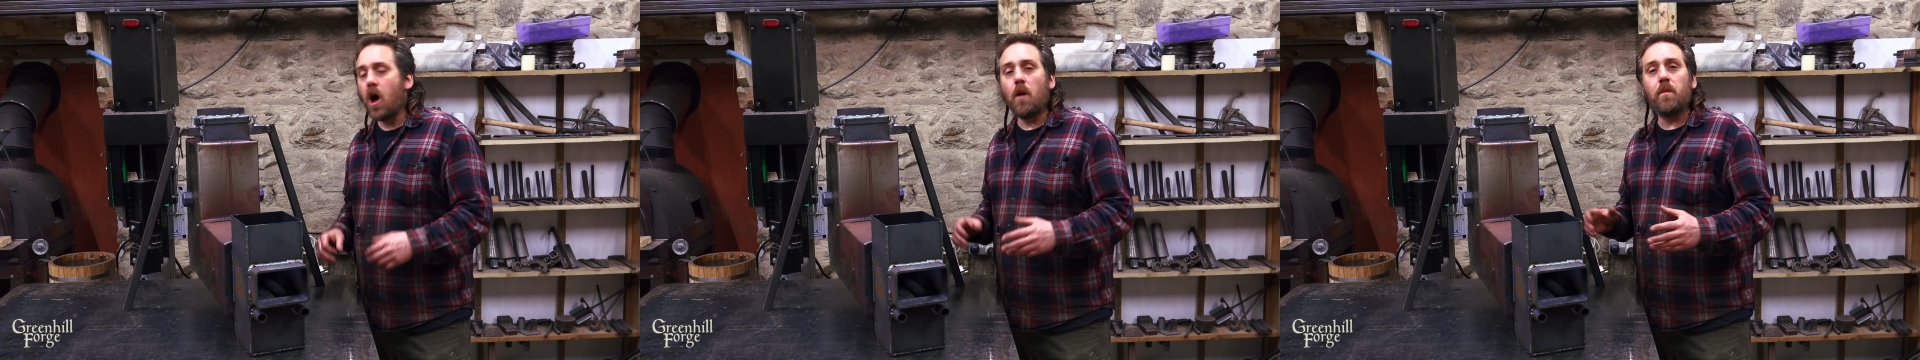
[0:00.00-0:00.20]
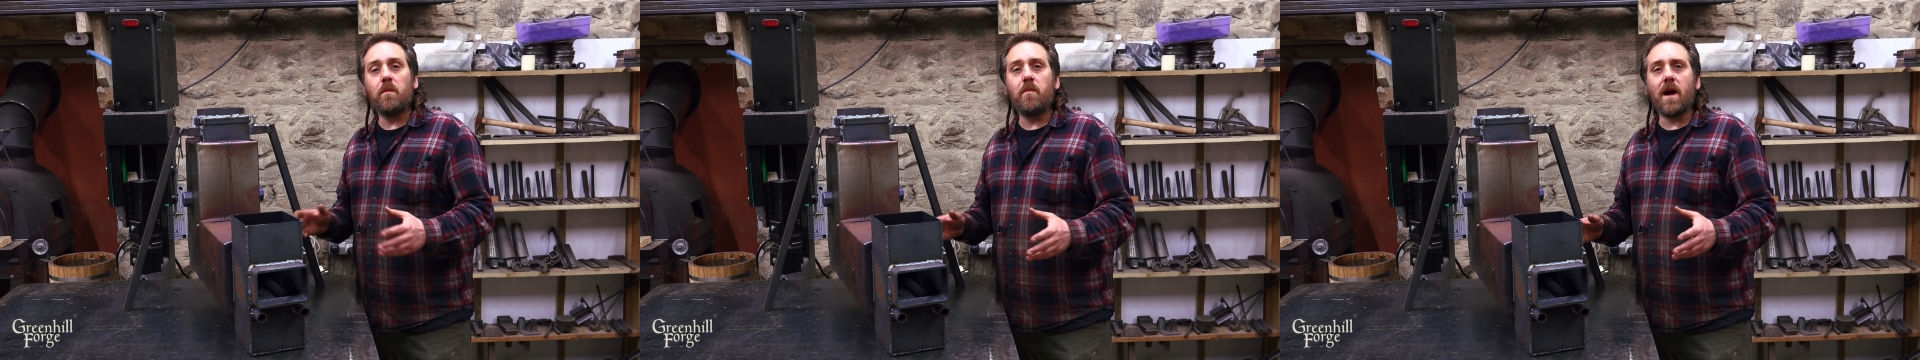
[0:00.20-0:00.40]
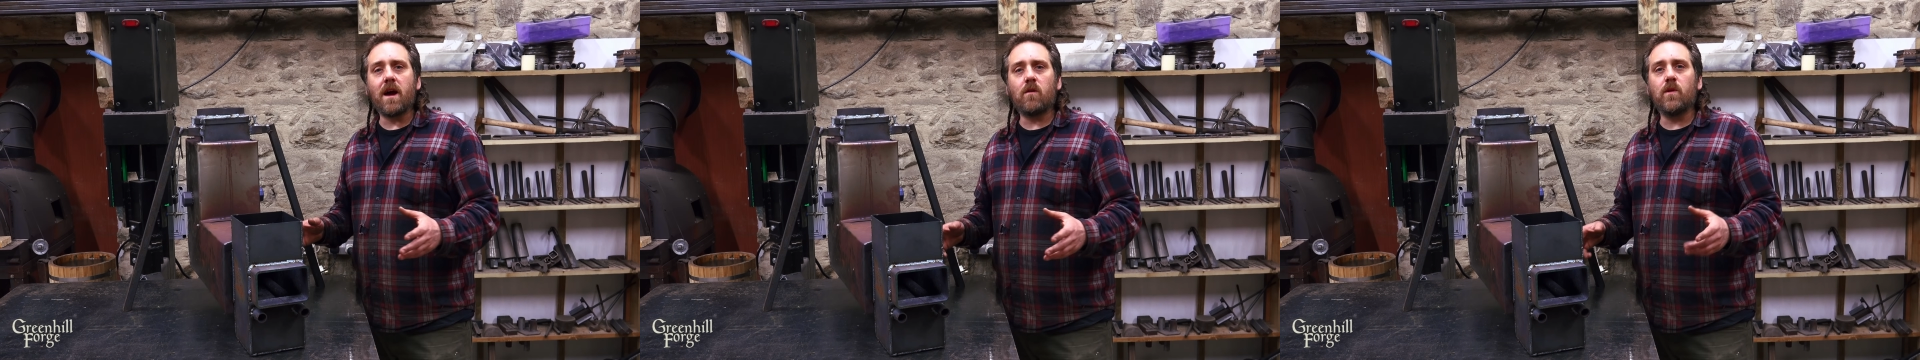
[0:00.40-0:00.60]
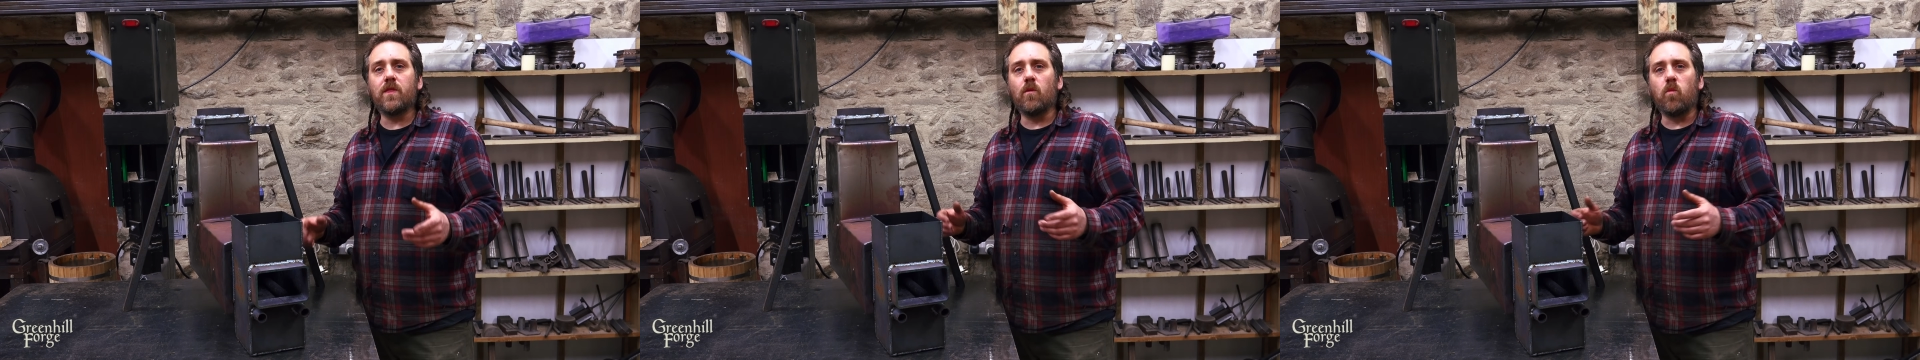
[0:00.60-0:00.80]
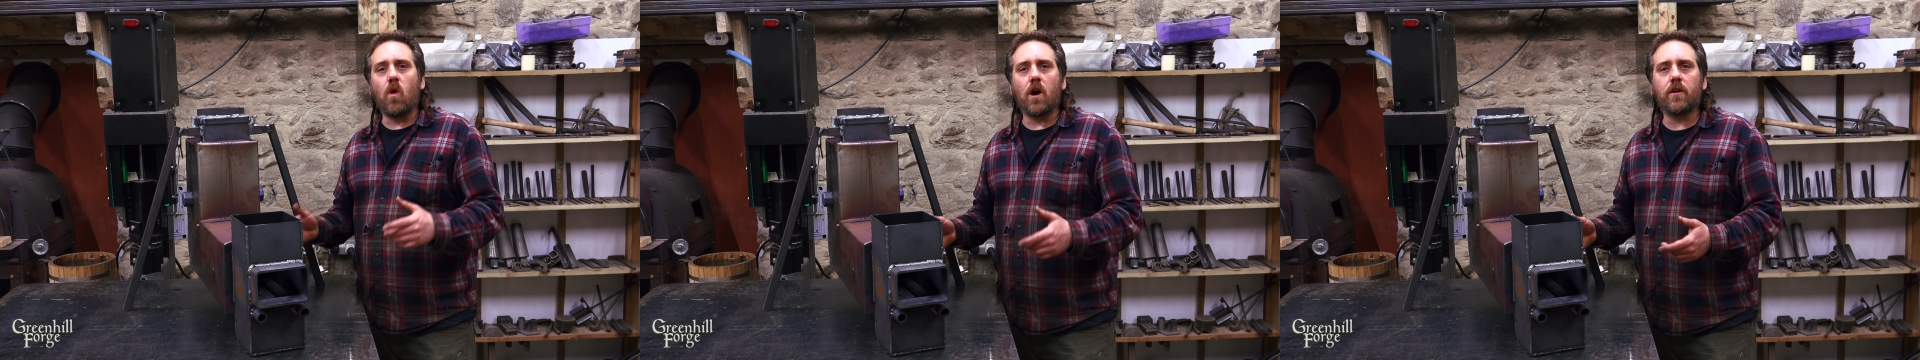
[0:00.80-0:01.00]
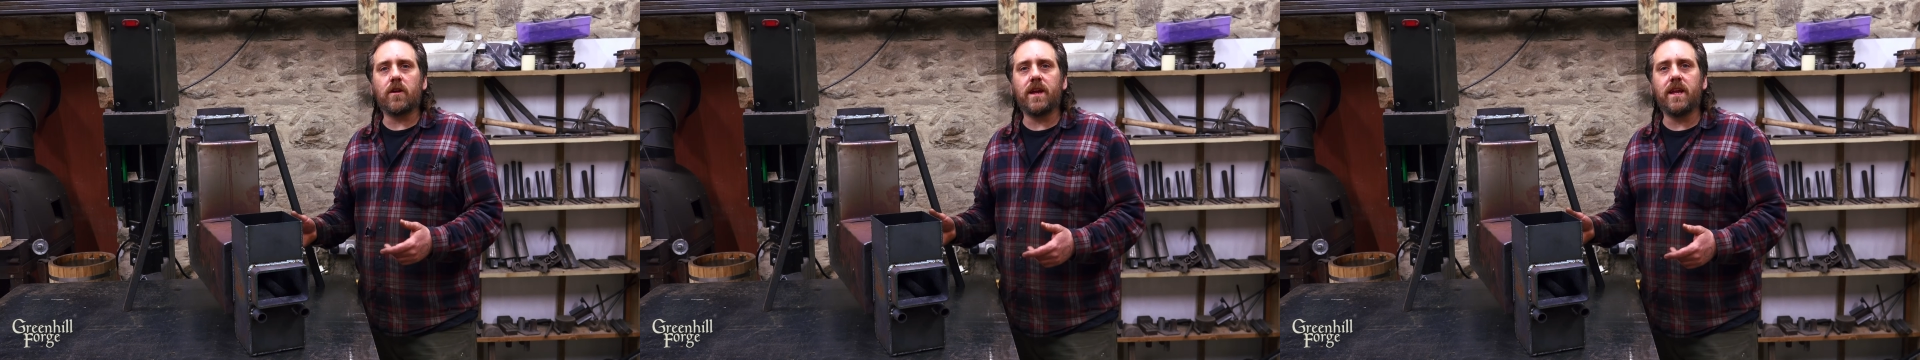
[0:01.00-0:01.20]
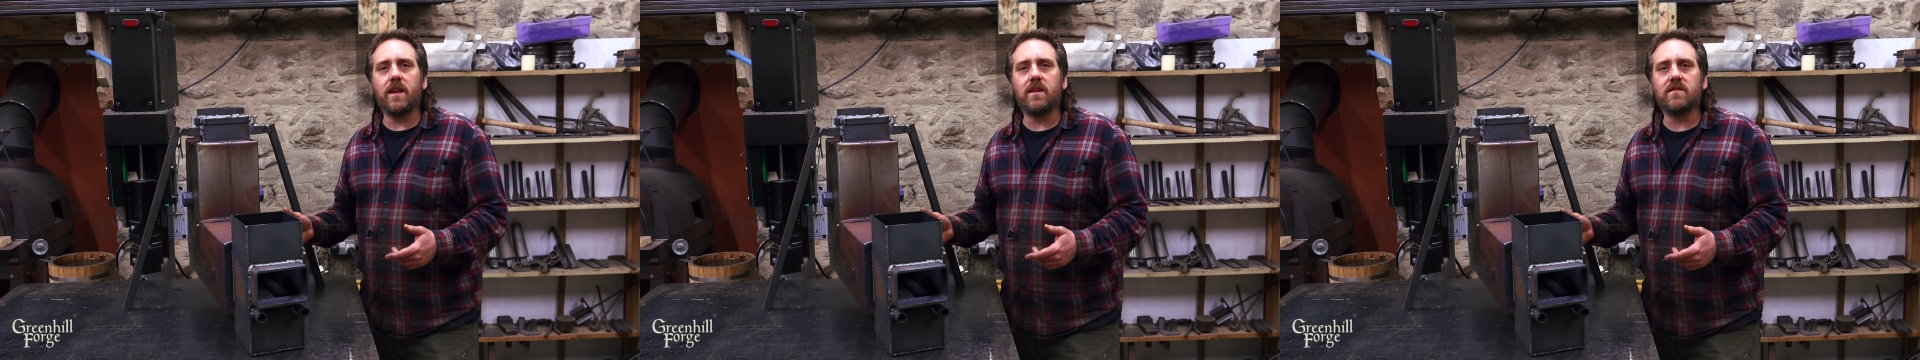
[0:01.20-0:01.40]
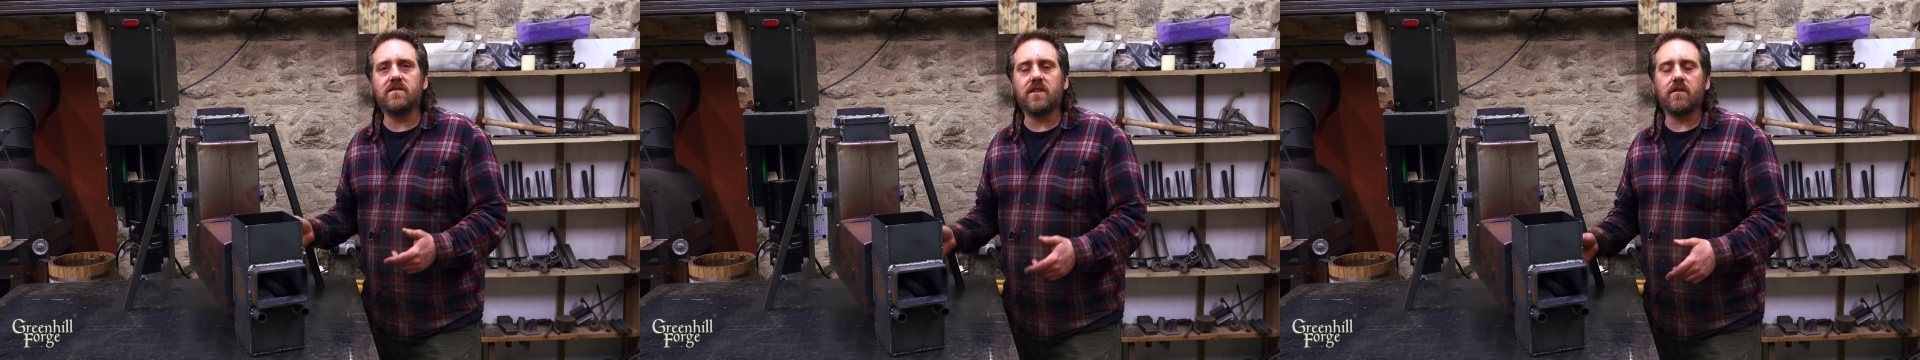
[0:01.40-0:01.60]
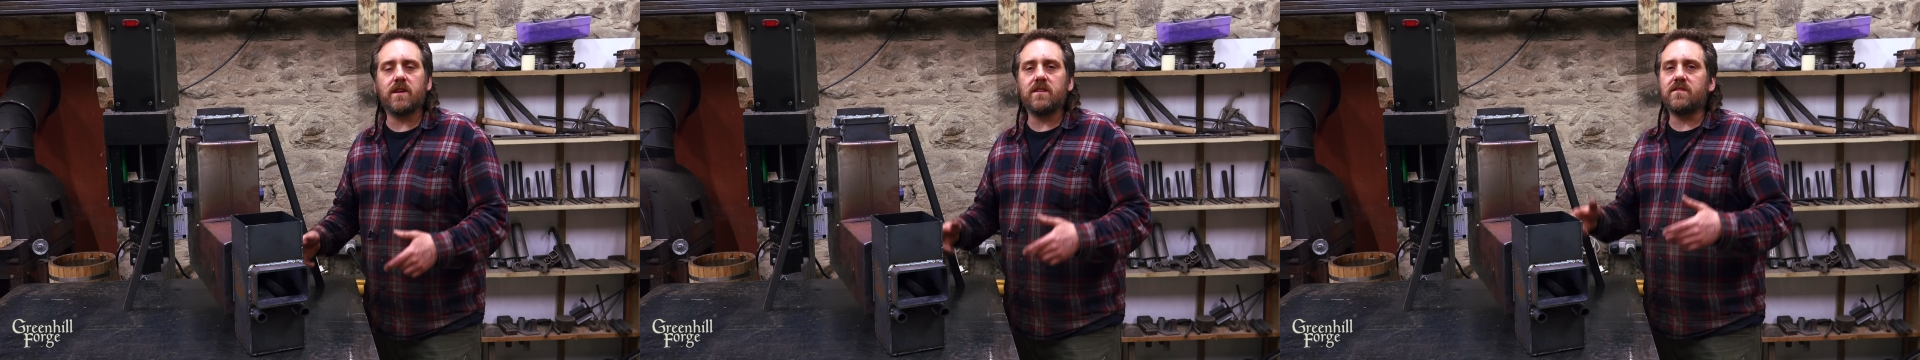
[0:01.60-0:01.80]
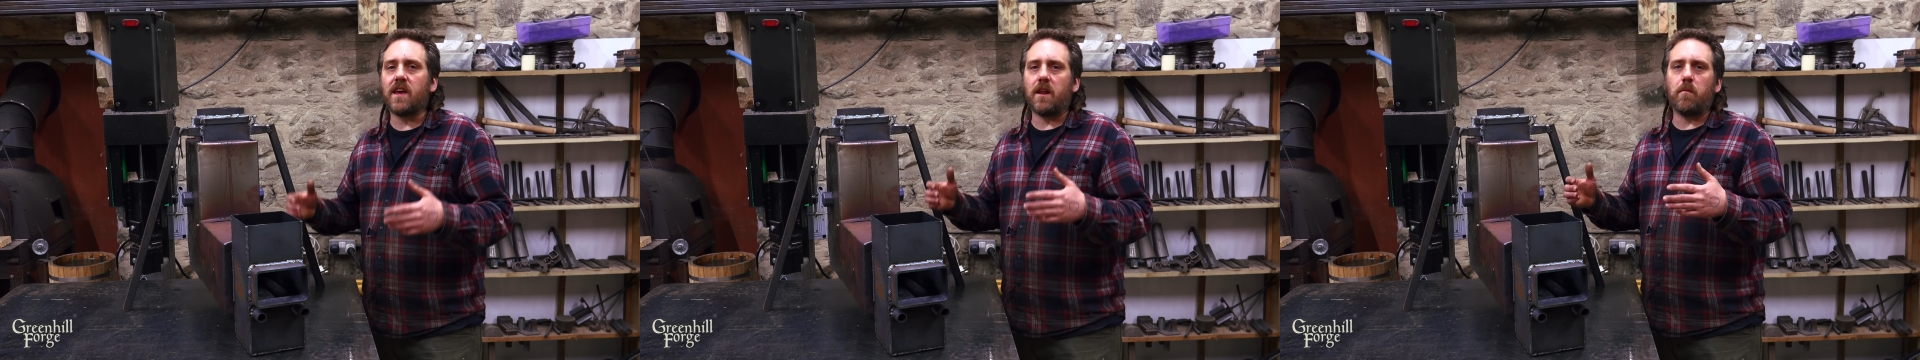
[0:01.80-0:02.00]
I'll be back with the water heating
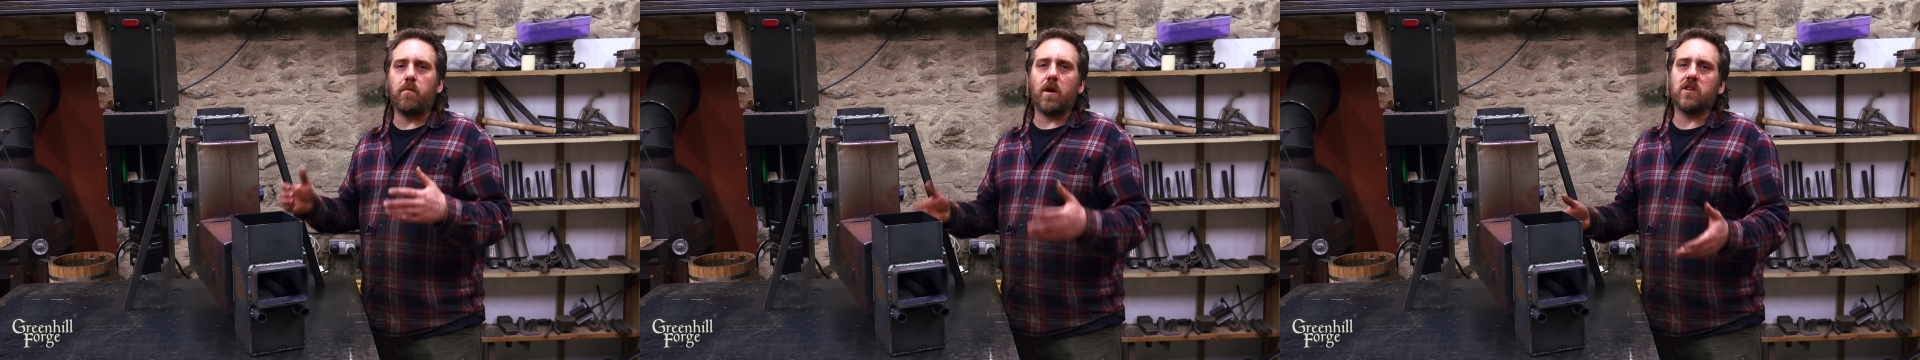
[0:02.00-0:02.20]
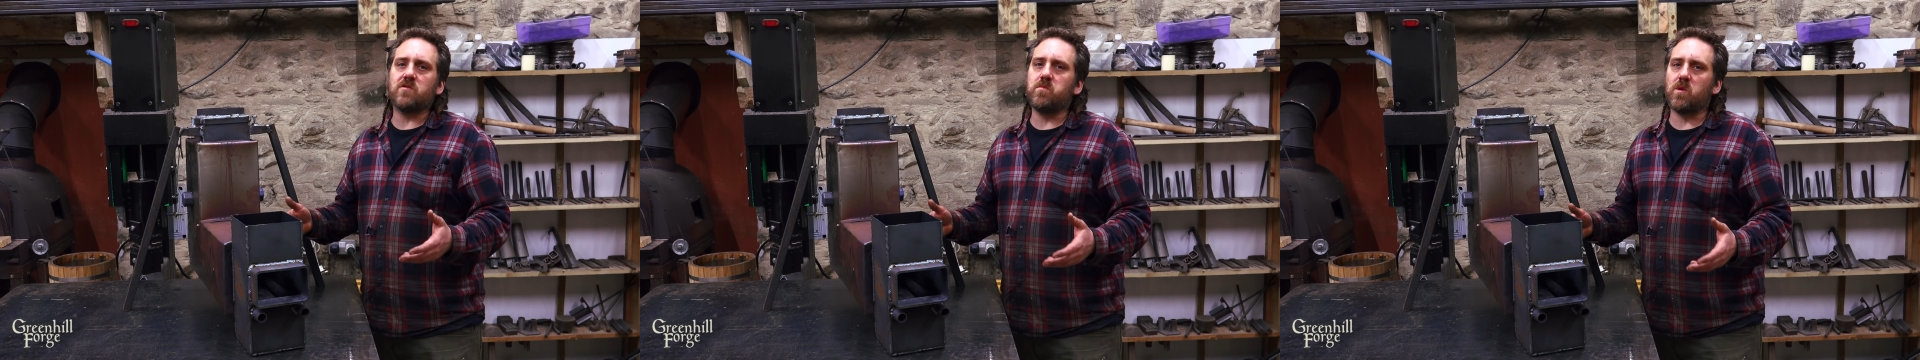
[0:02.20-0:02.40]
series and a bunch